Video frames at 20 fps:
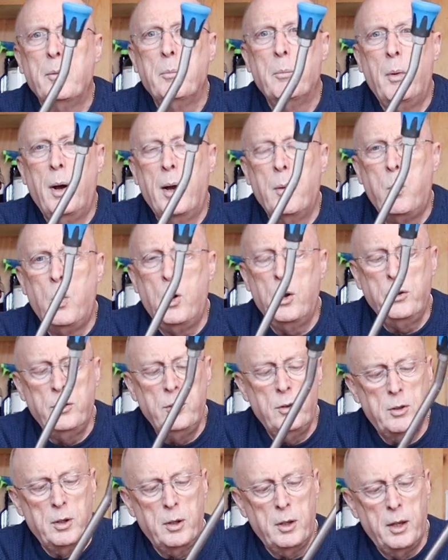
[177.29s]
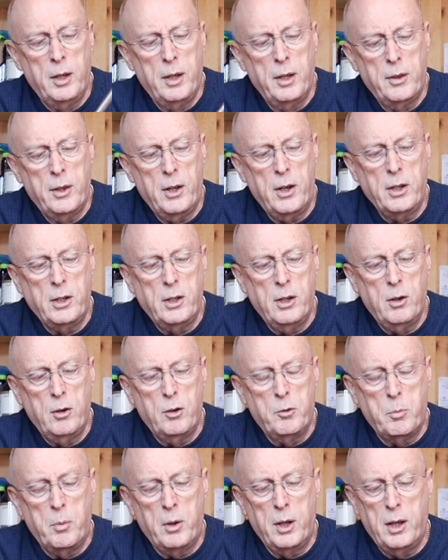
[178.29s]
wand that I
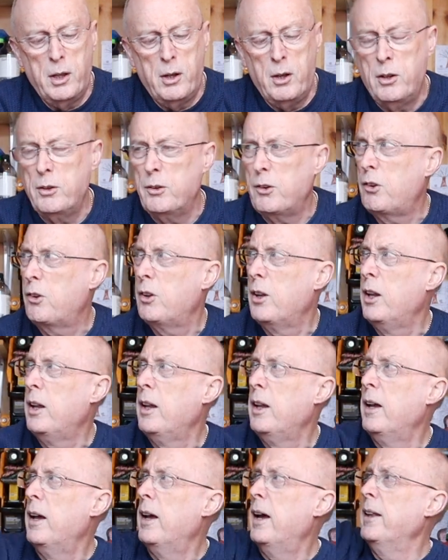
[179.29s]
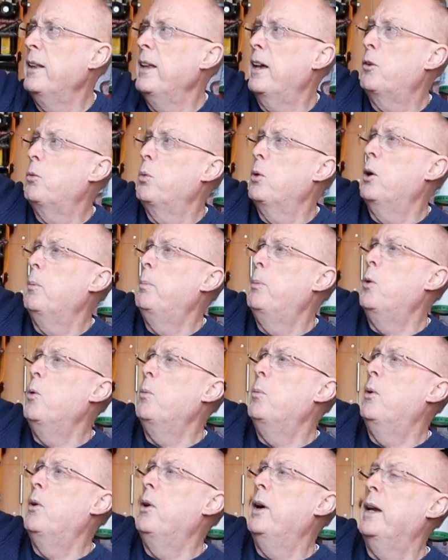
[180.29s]
use, my lance, and that's where I
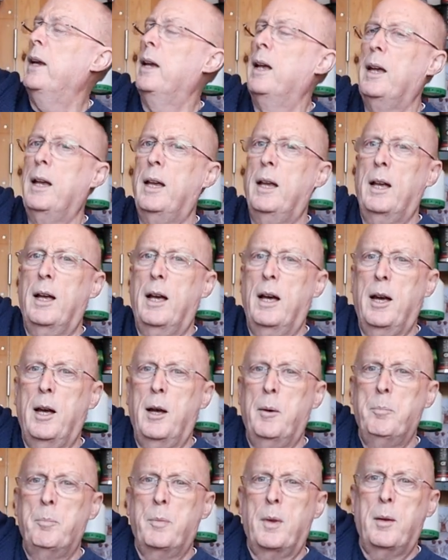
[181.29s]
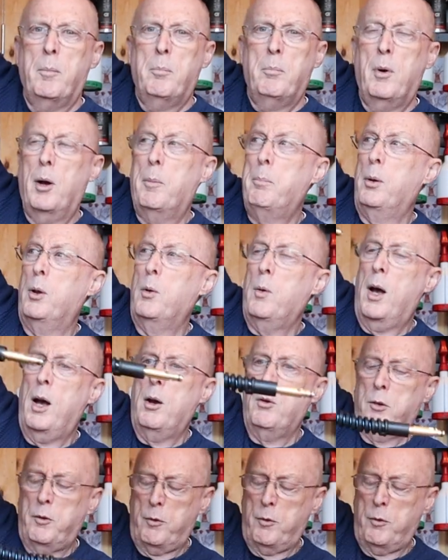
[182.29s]
bought my blue hose